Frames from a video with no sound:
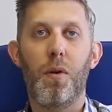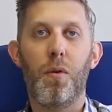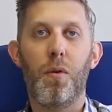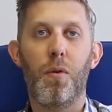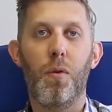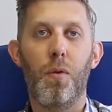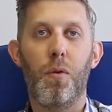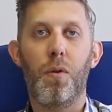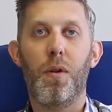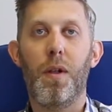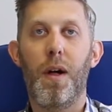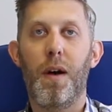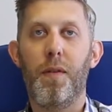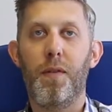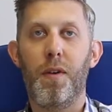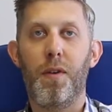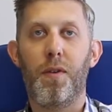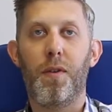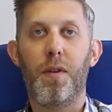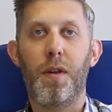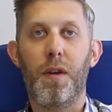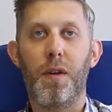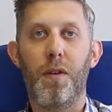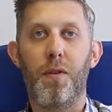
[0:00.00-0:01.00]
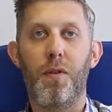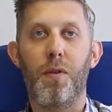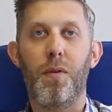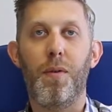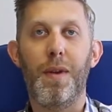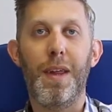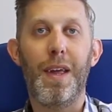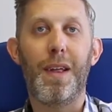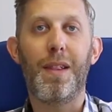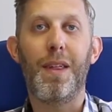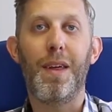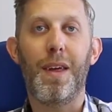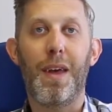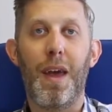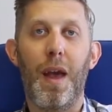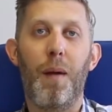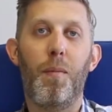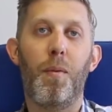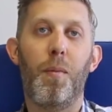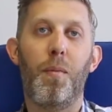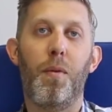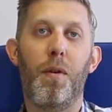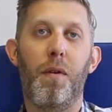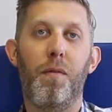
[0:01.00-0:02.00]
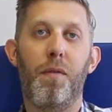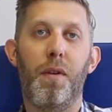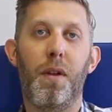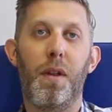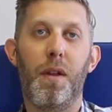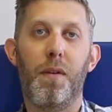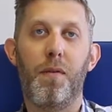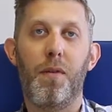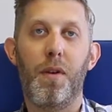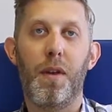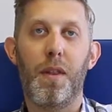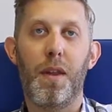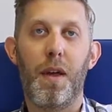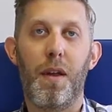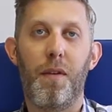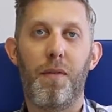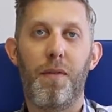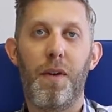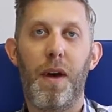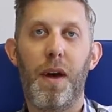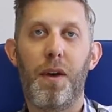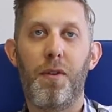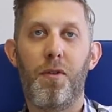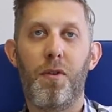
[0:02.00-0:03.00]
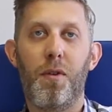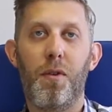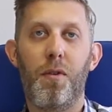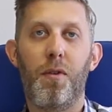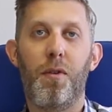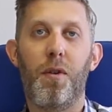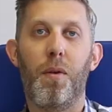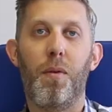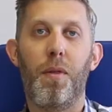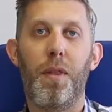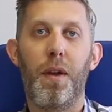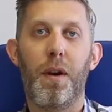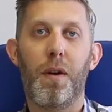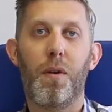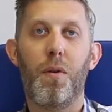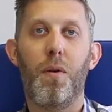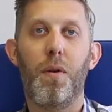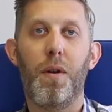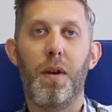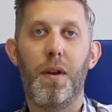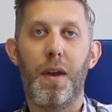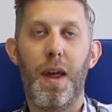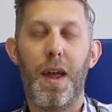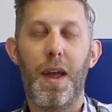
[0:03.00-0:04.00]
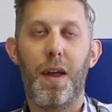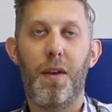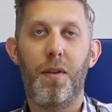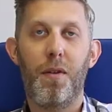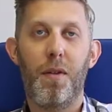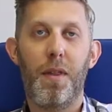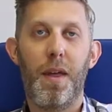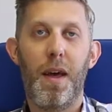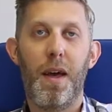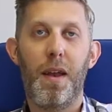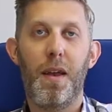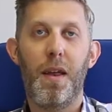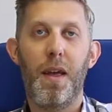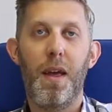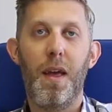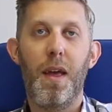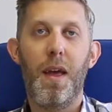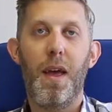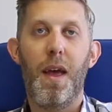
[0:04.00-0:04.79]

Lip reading: Google obviously is uniquely capable of delivering that faster, so they're going to handle that.